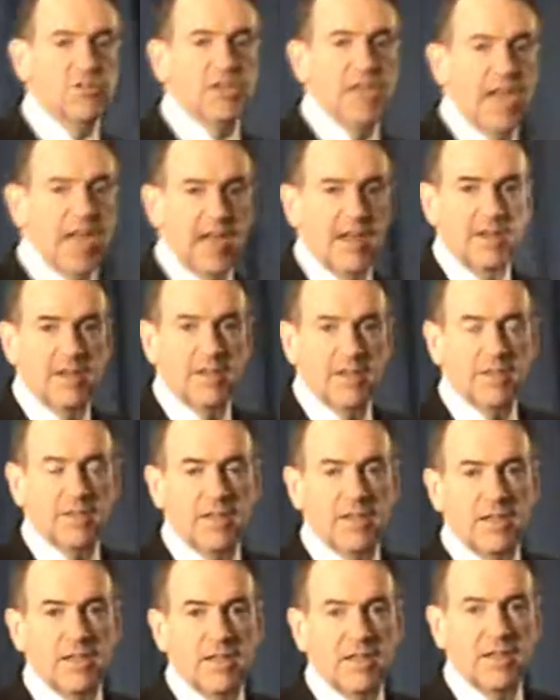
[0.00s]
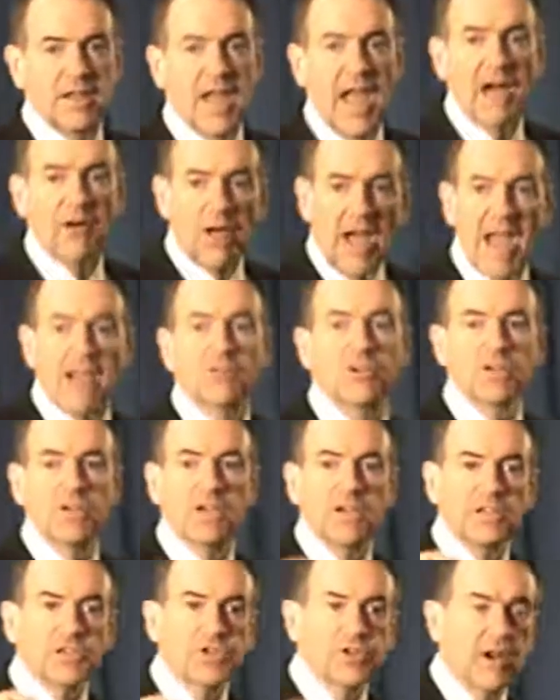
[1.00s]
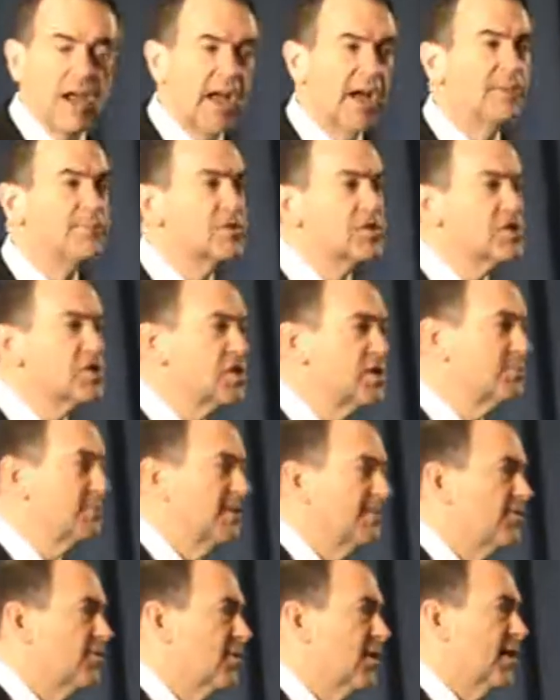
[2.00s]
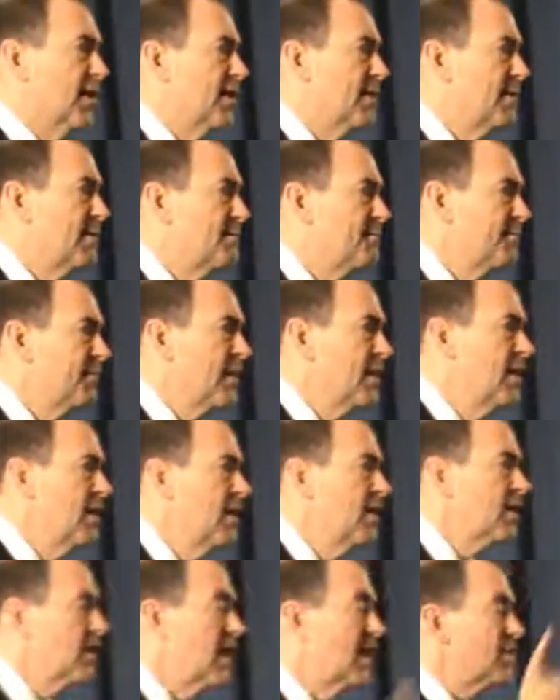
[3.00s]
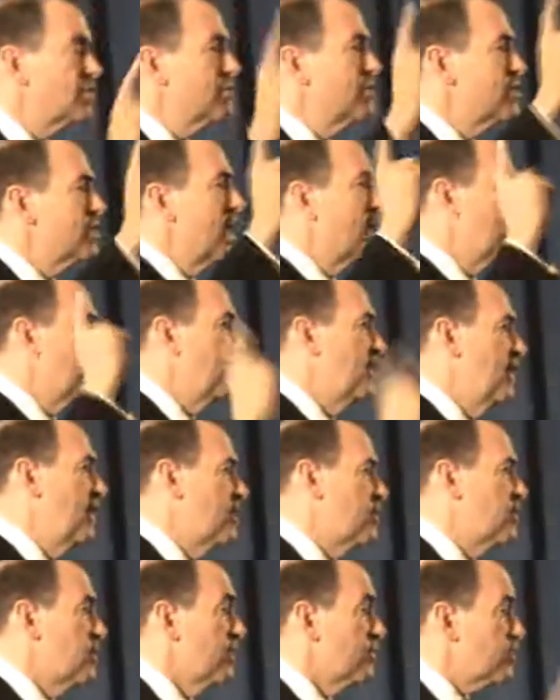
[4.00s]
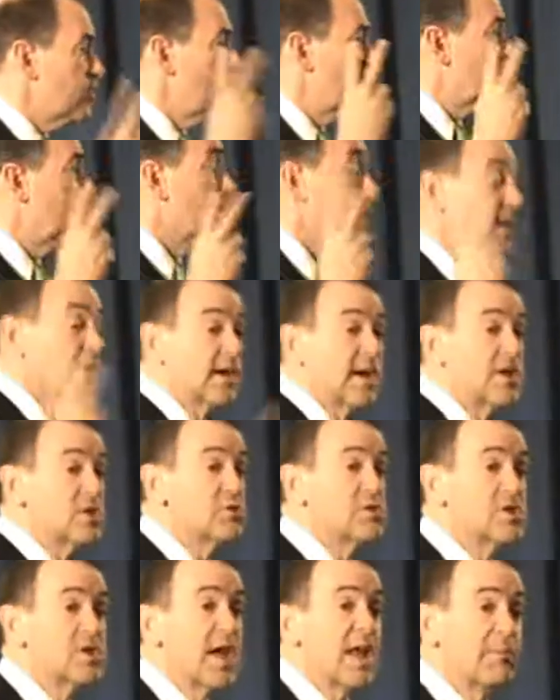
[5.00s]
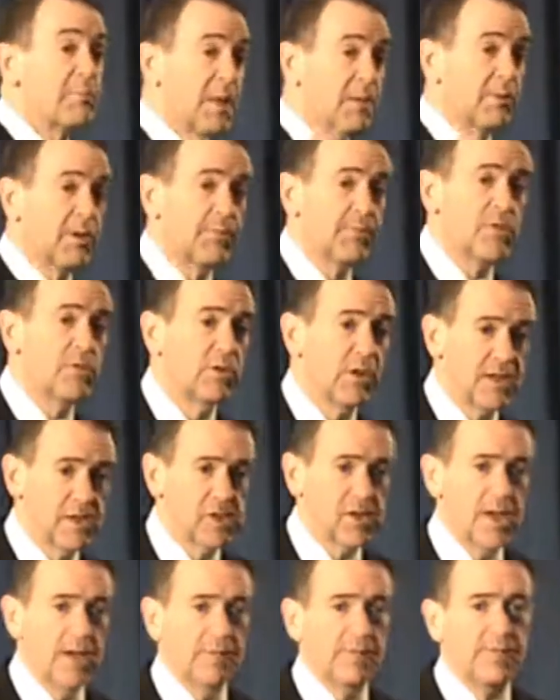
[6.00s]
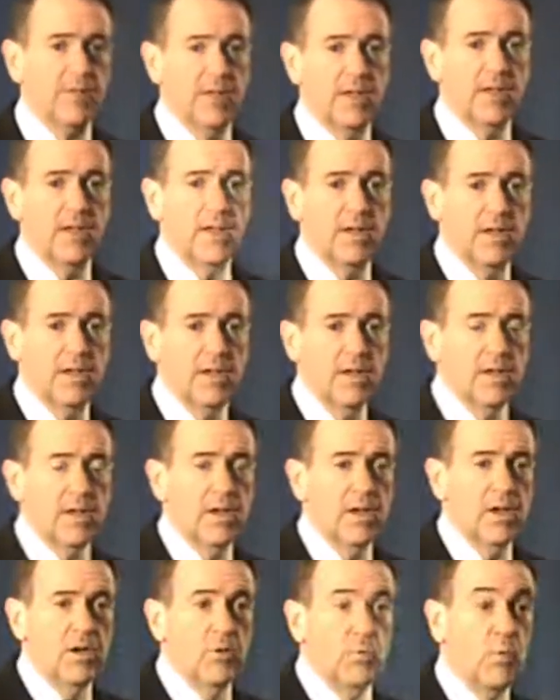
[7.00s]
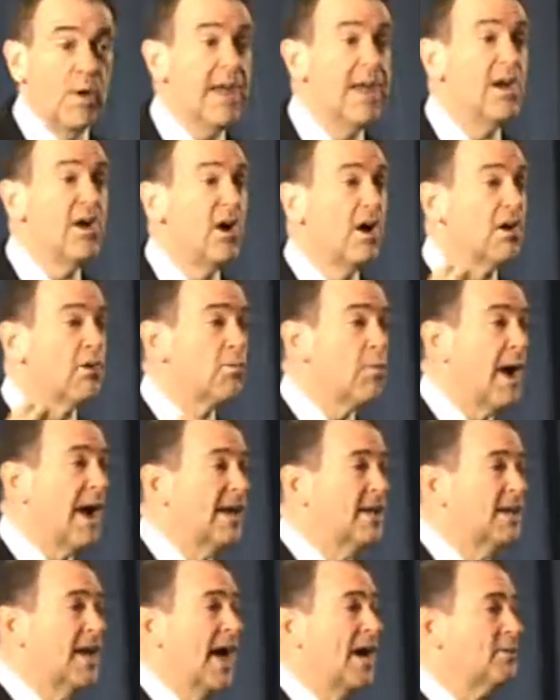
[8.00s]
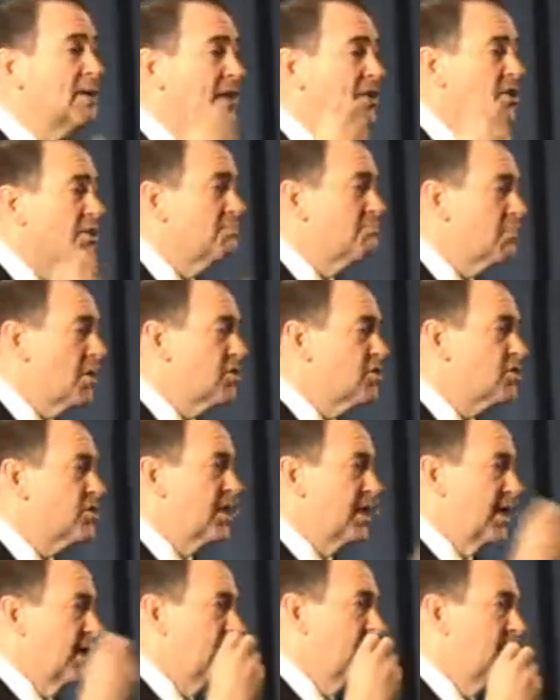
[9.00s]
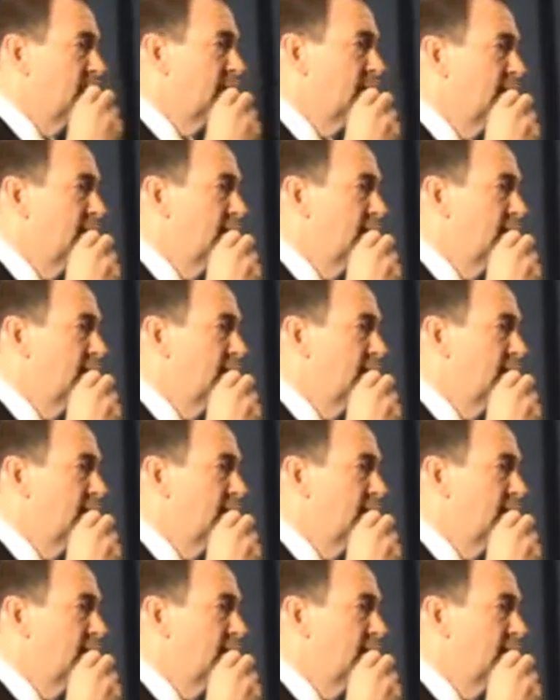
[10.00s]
understand how agriculture helps us to be free. The country's got to feed itself. Secondly, the country's got to be able to fuel itself. We are right now at the mercy